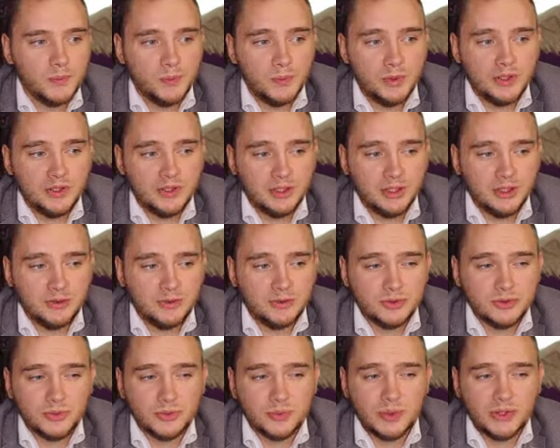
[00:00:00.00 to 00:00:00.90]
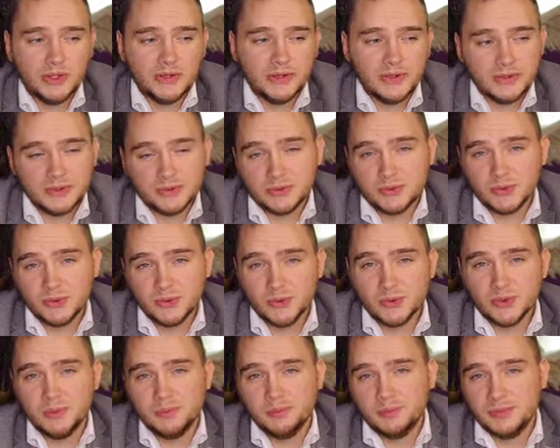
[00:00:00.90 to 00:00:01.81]

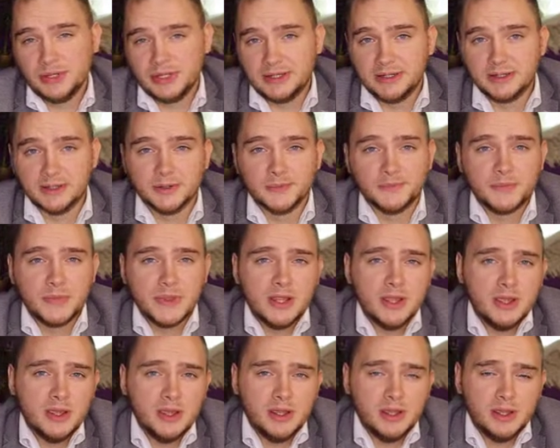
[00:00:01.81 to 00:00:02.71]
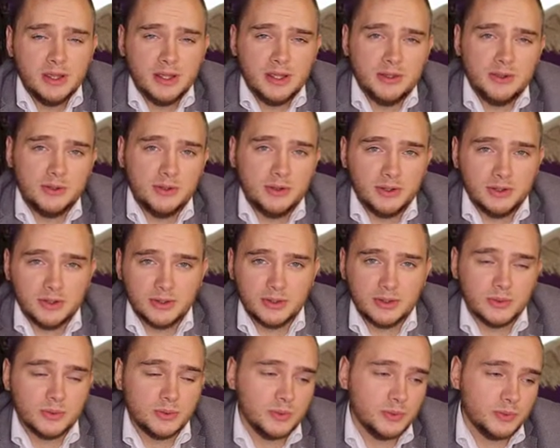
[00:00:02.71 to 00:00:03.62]
122 million and
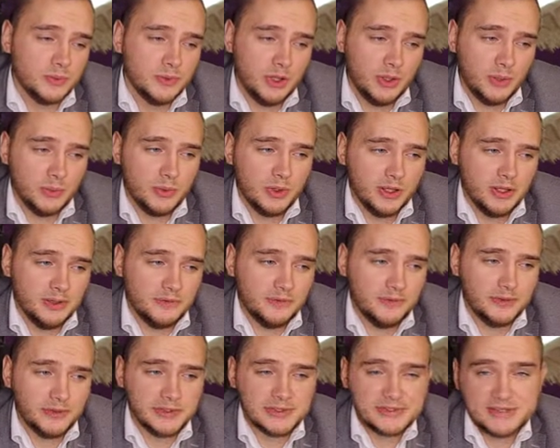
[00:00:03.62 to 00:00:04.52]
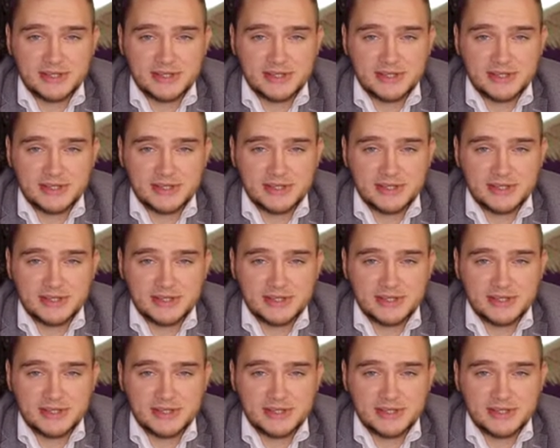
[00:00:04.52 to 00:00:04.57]
uh, now we have uh,